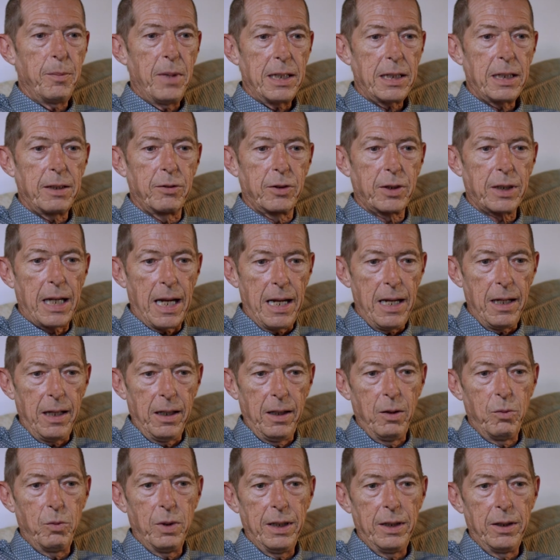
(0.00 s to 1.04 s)
massive scale,
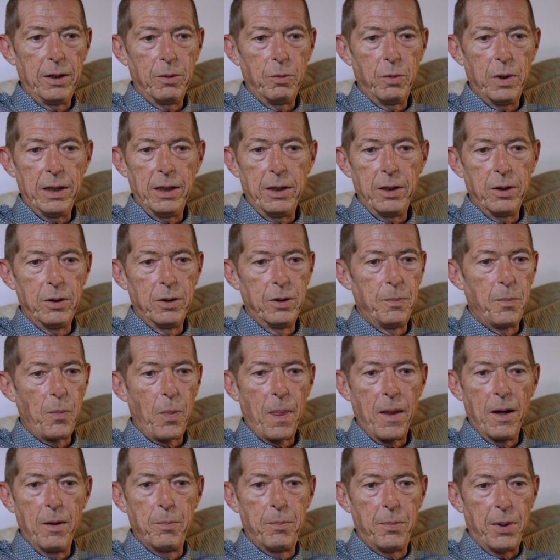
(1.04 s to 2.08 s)
when you
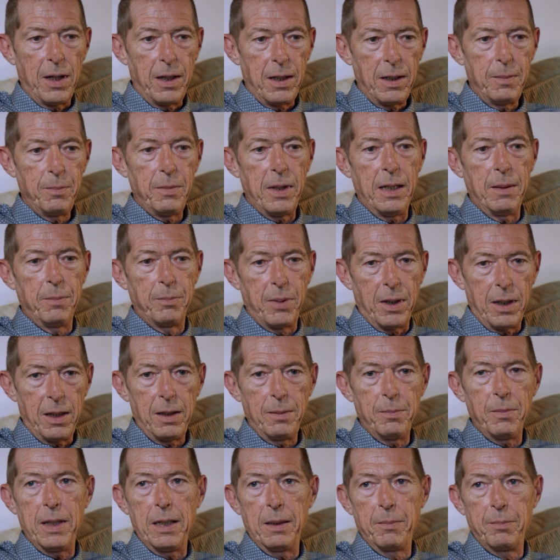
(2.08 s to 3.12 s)
bomb and
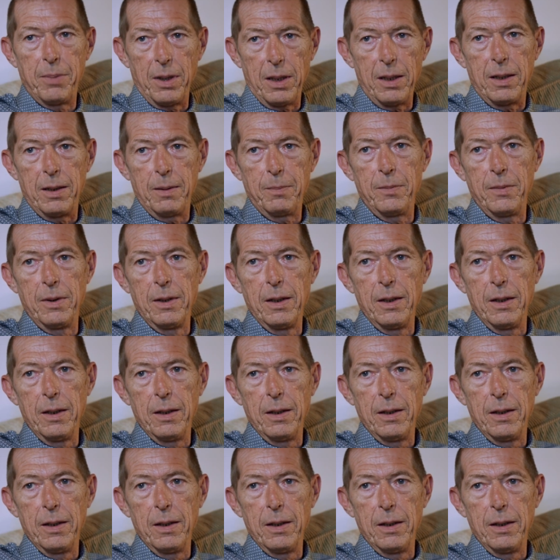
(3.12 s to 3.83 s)
bomb and bomb